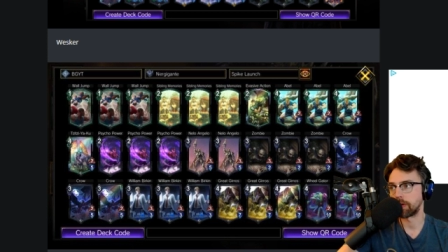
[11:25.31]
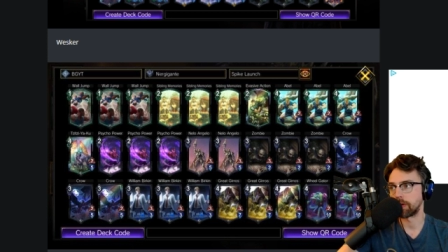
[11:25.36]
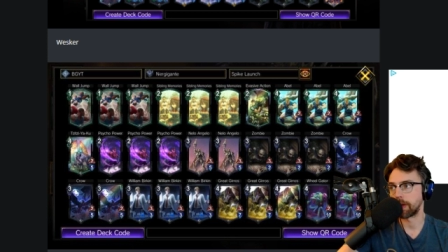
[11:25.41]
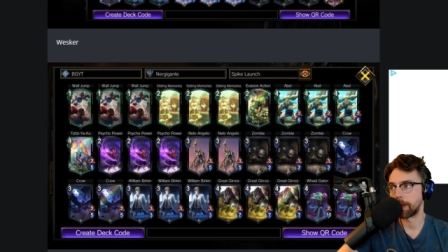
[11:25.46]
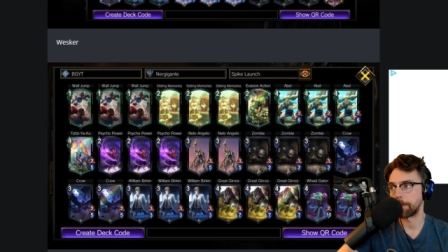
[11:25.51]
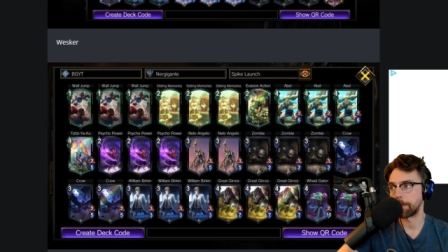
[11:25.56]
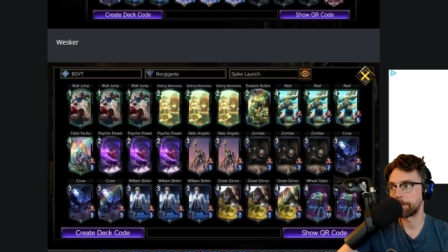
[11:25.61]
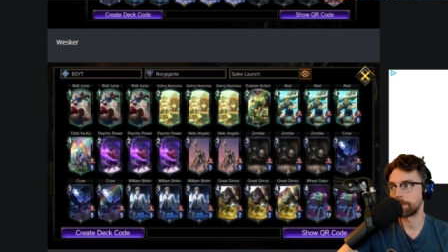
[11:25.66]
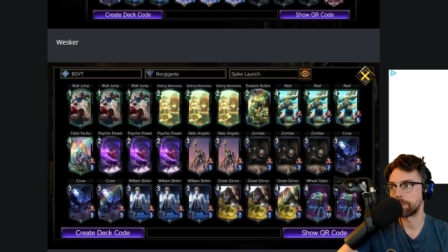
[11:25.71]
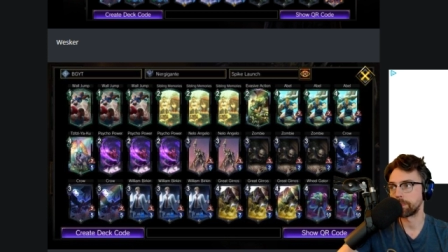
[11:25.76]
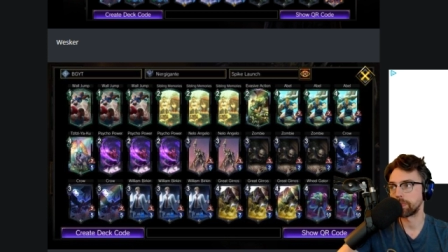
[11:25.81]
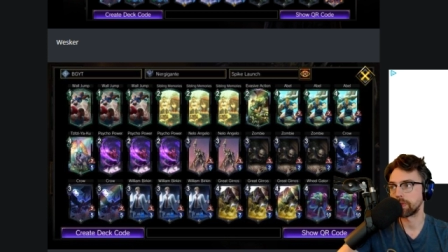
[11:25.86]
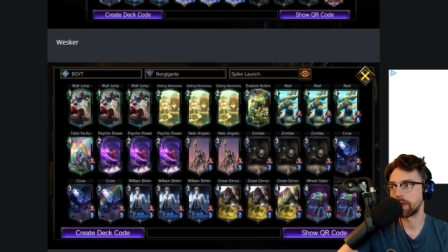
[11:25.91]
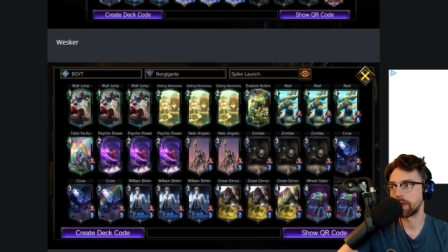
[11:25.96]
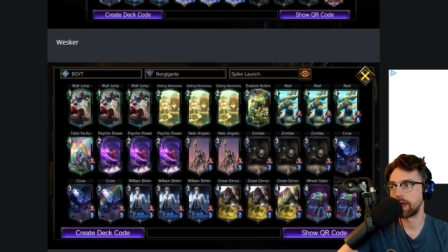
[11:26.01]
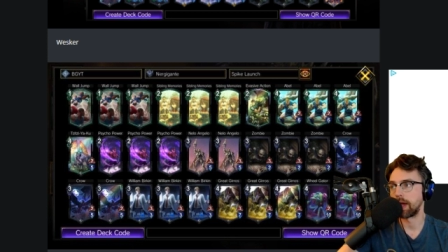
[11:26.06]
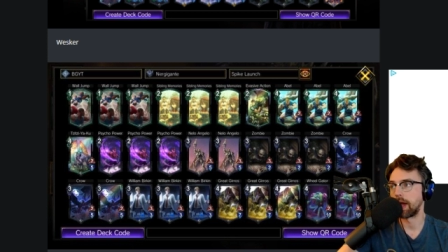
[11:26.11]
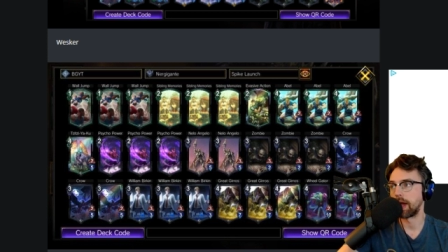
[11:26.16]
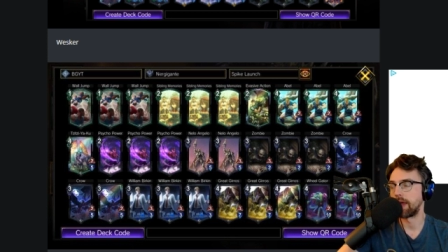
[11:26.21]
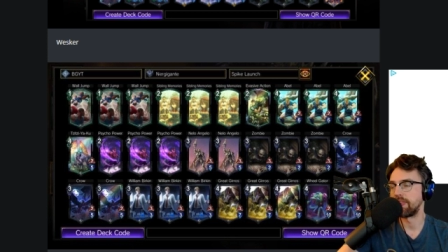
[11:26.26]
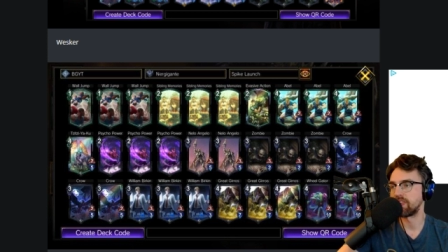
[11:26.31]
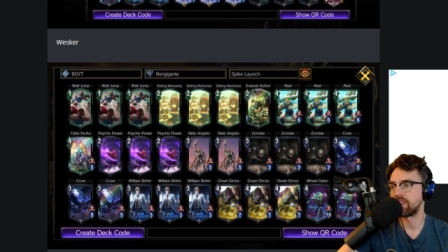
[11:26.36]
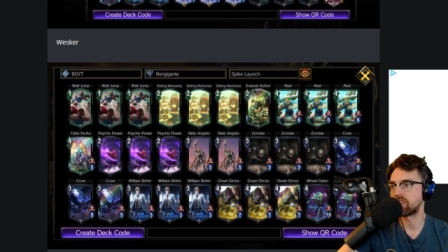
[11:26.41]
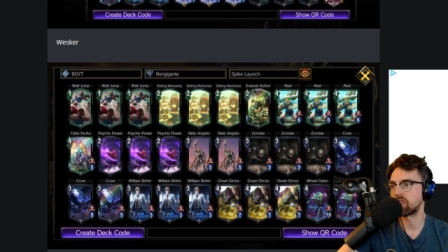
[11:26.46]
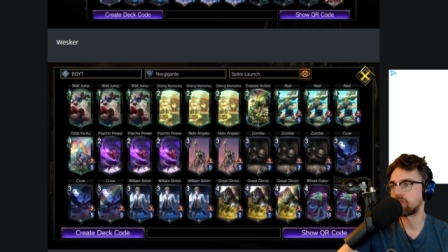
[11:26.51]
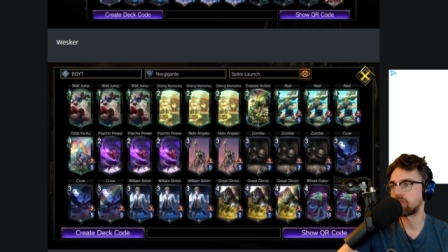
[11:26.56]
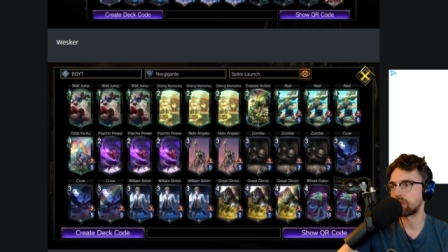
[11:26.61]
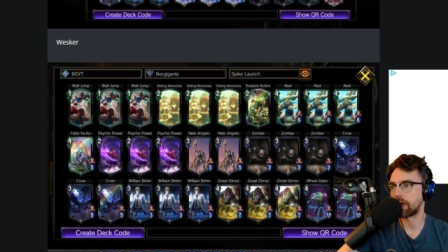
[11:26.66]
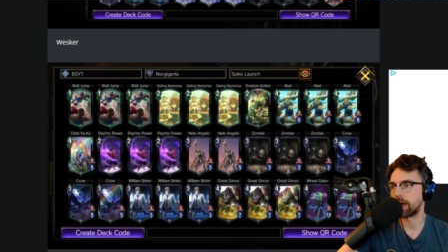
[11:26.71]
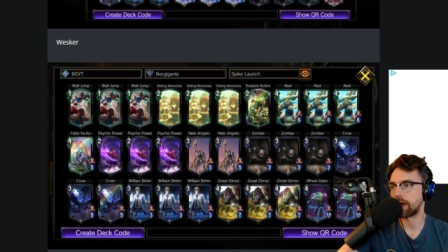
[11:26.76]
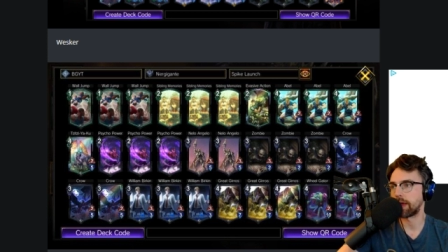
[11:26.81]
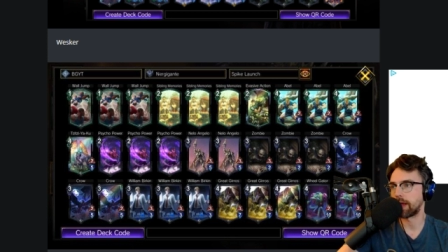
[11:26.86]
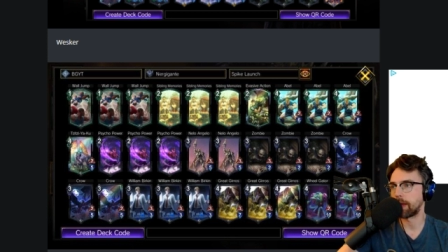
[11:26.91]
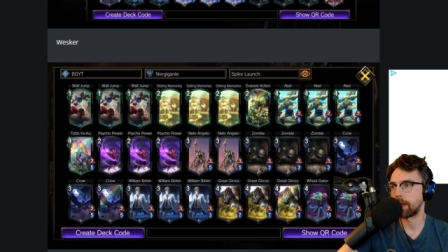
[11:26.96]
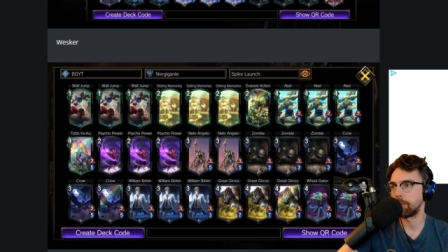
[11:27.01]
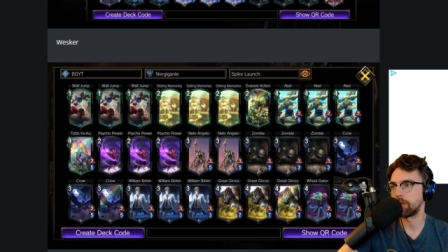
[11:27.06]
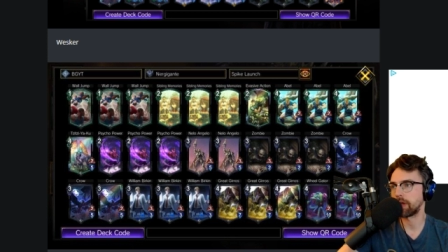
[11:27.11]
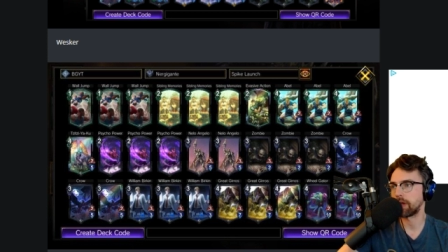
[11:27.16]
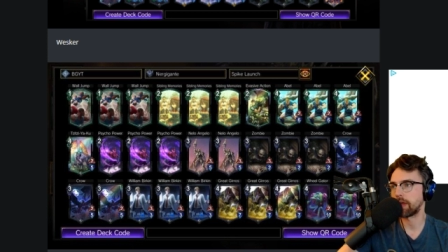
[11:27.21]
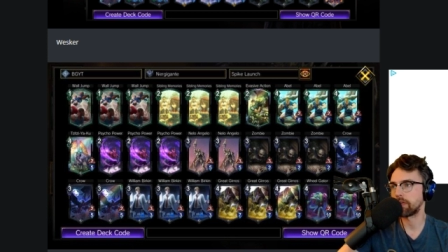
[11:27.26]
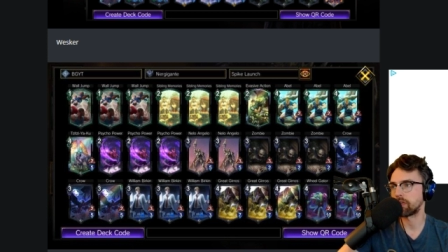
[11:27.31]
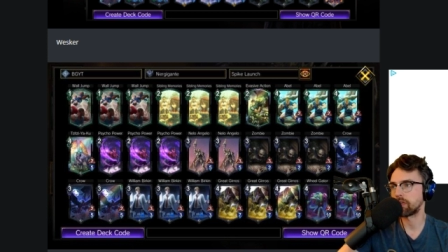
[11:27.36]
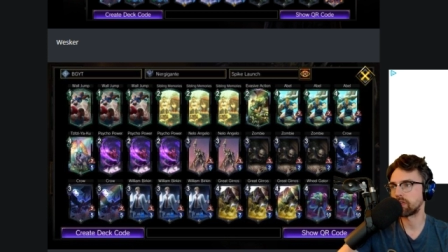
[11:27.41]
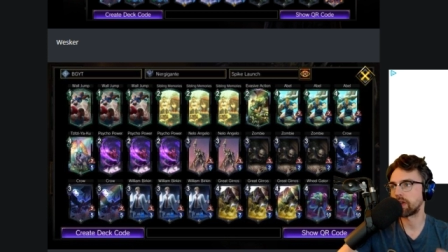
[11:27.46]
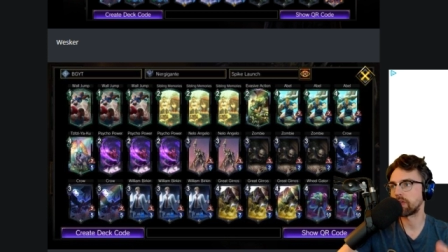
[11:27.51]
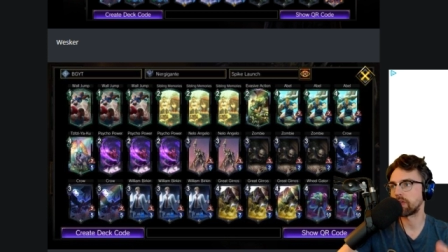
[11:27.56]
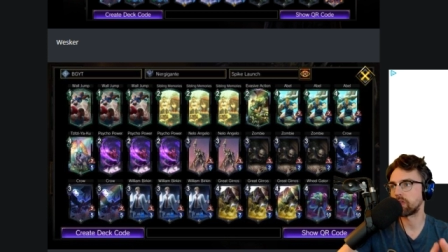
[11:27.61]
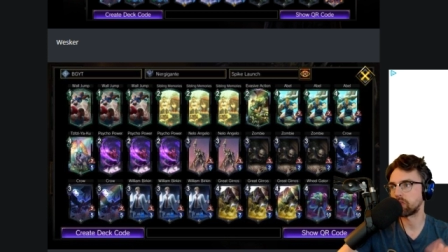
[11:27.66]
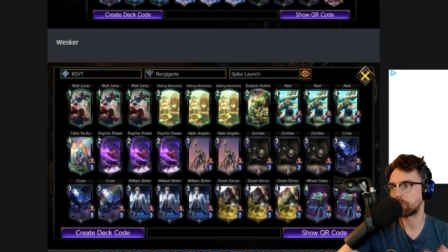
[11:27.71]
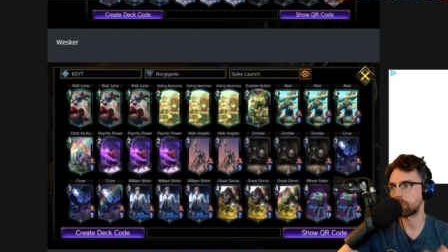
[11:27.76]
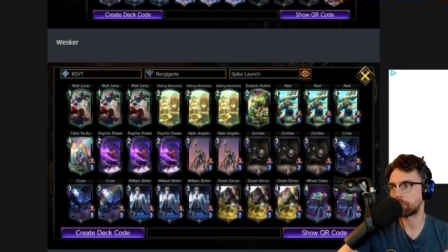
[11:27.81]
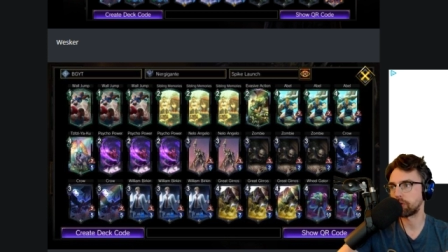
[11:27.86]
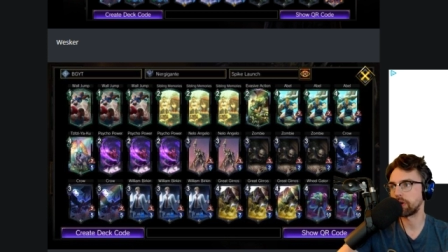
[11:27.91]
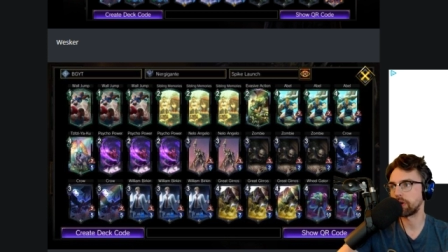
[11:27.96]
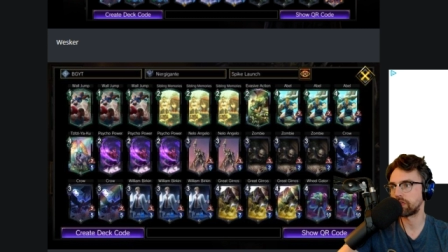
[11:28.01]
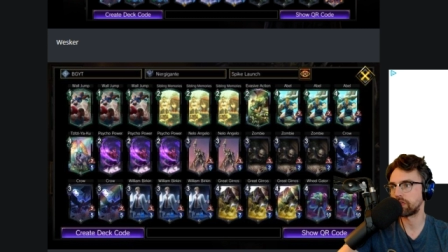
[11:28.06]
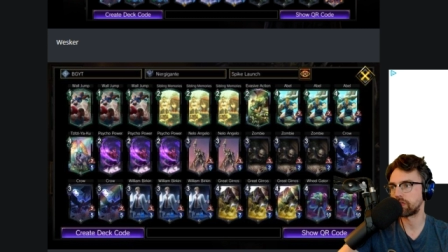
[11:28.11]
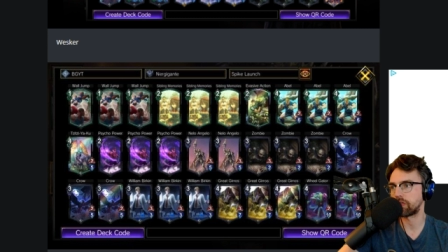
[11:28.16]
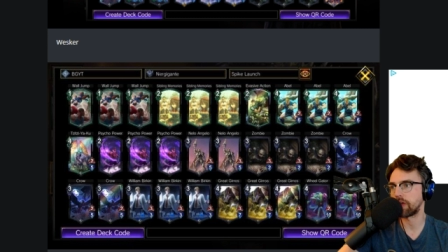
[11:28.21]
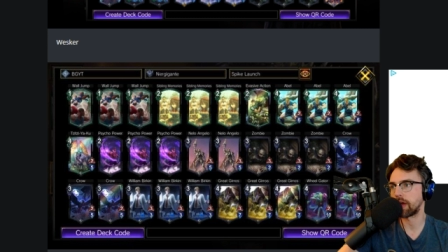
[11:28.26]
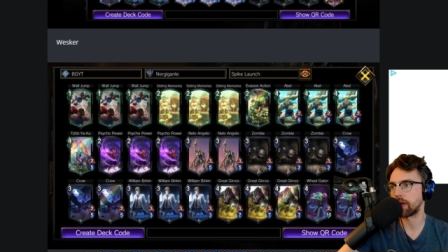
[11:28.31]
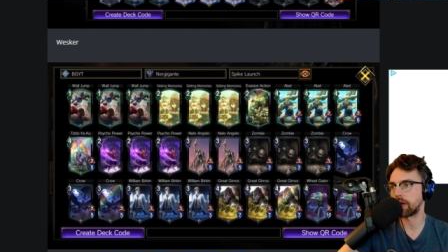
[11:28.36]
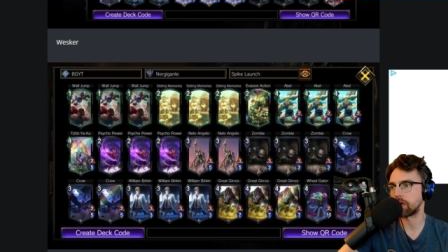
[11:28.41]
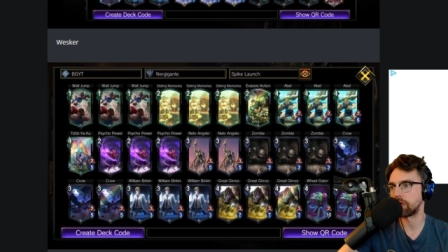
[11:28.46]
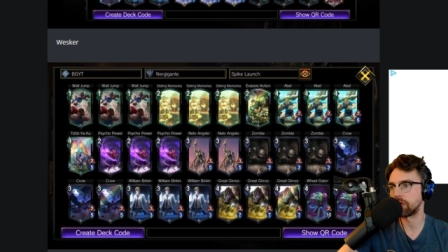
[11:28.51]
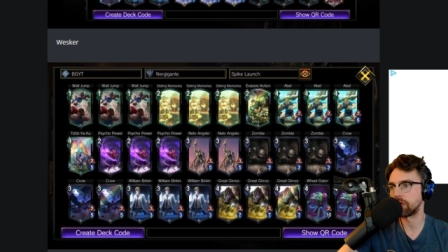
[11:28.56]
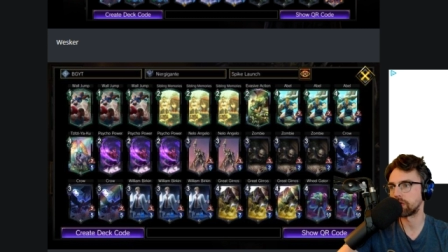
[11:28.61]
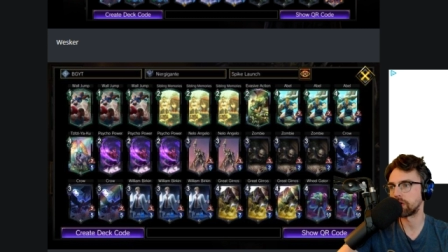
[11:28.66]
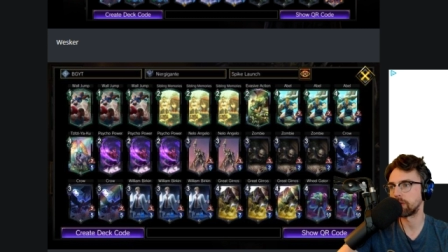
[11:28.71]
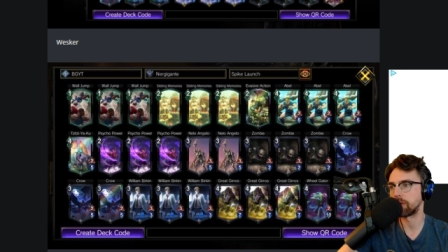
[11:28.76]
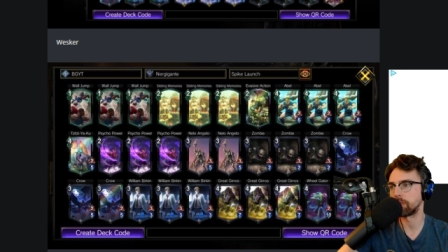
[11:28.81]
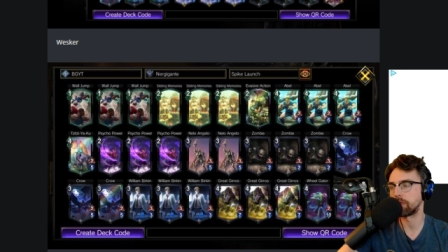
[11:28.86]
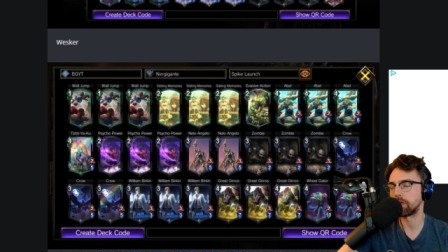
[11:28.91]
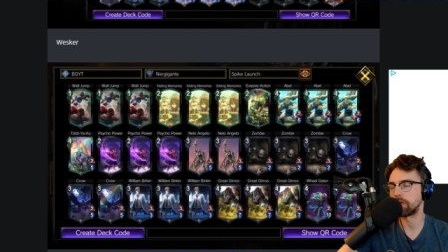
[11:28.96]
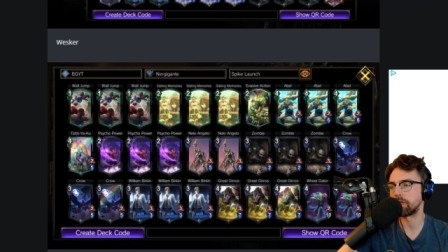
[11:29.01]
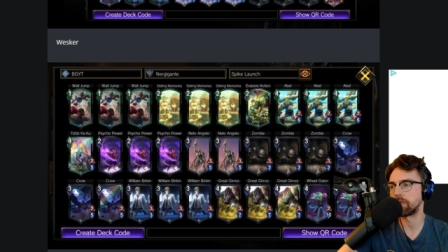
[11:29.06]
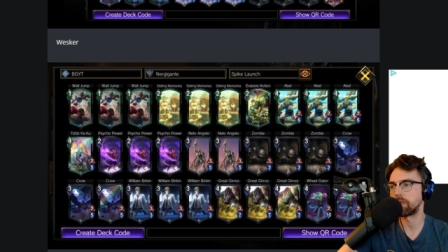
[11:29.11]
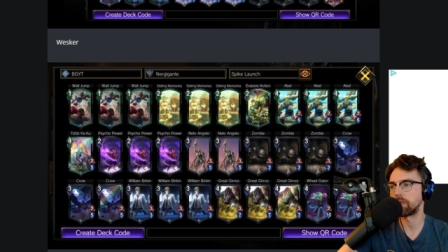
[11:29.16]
Okay, and this is I'm looking at this deck. This is pretty standard in terms of